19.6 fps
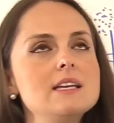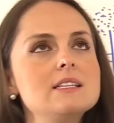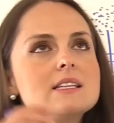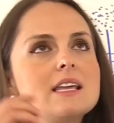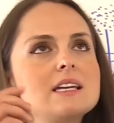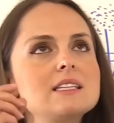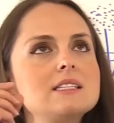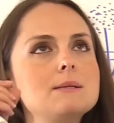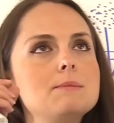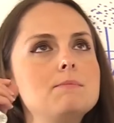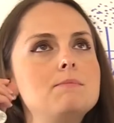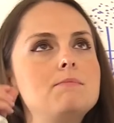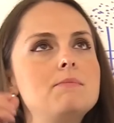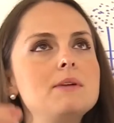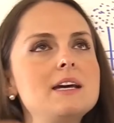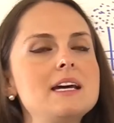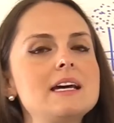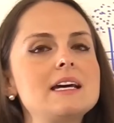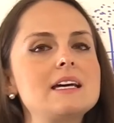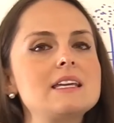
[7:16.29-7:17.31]
So that's the
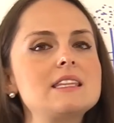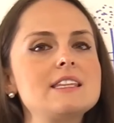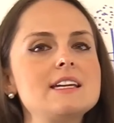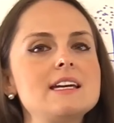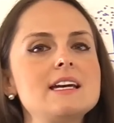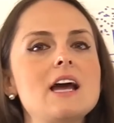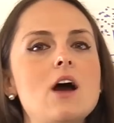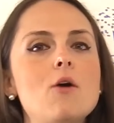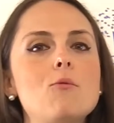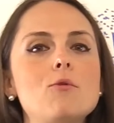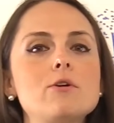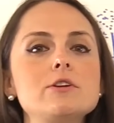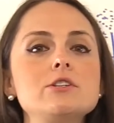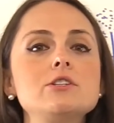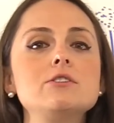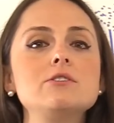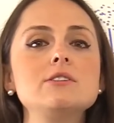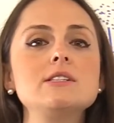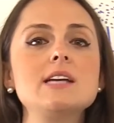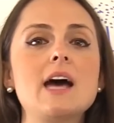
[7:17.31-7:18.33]
big thing I
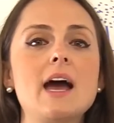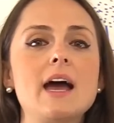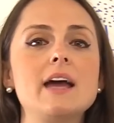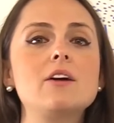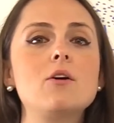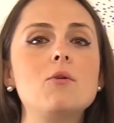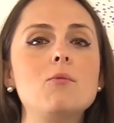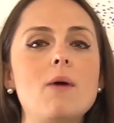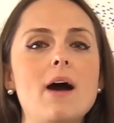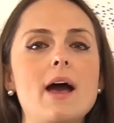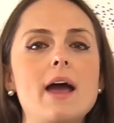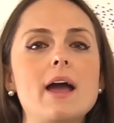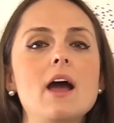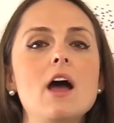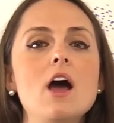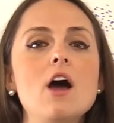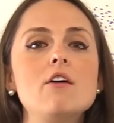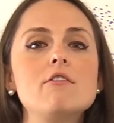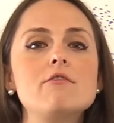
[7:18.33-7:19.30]
want you to take away